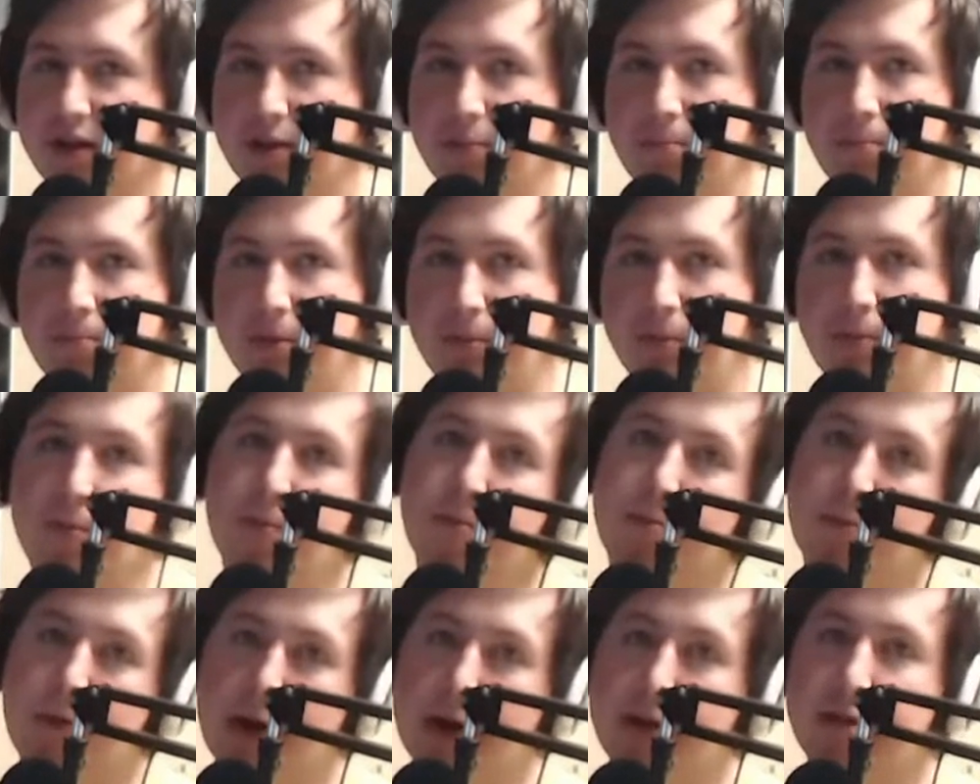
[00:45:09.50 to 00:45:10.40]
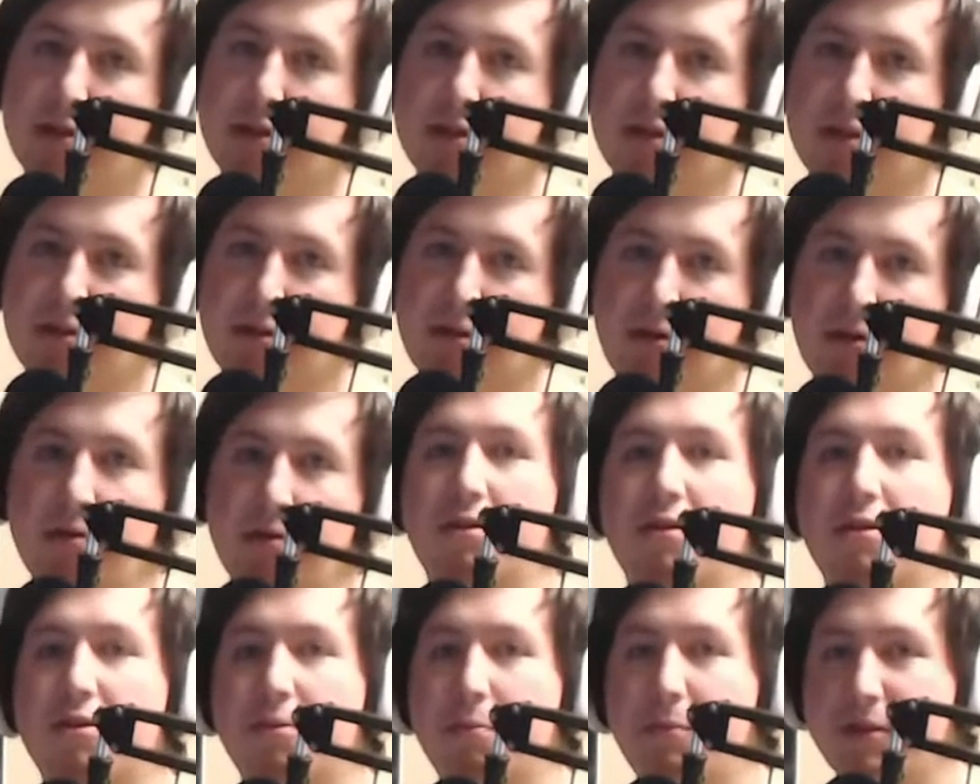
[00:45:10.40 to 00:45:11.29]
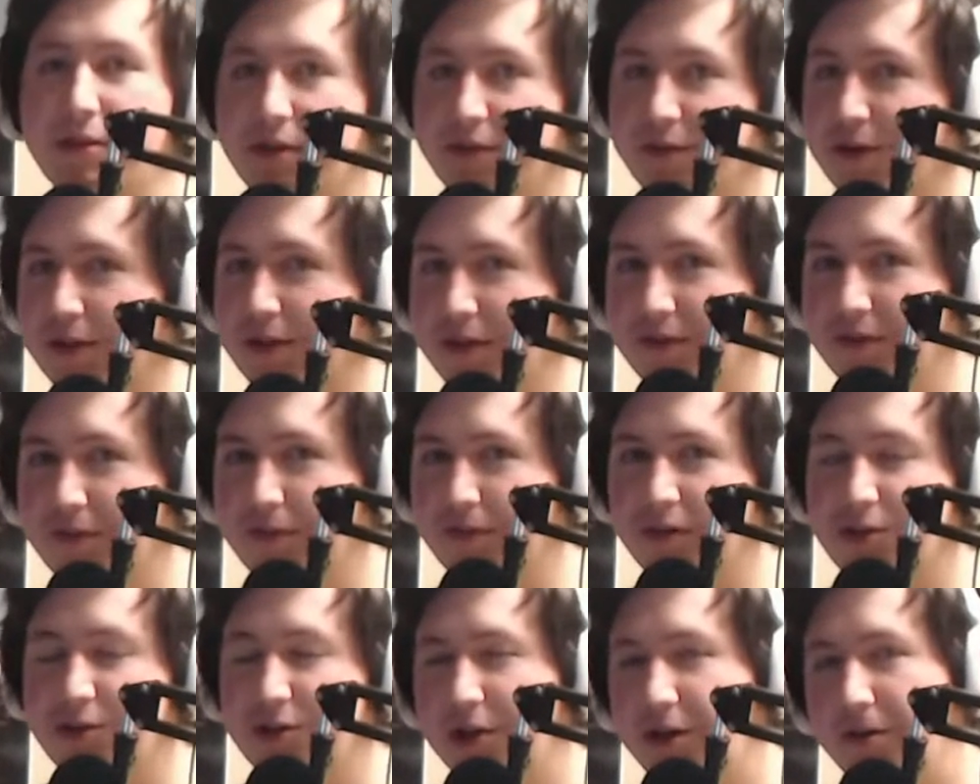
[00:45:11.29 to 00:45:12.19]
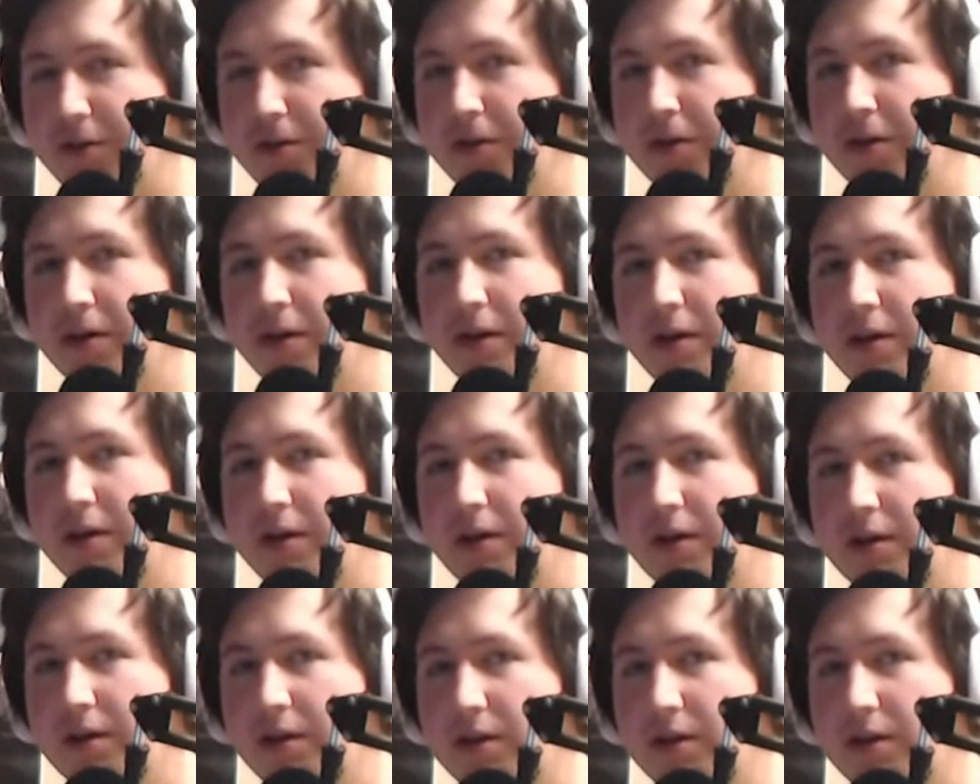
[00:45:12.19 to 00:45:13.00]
people write songs specifically for the show. So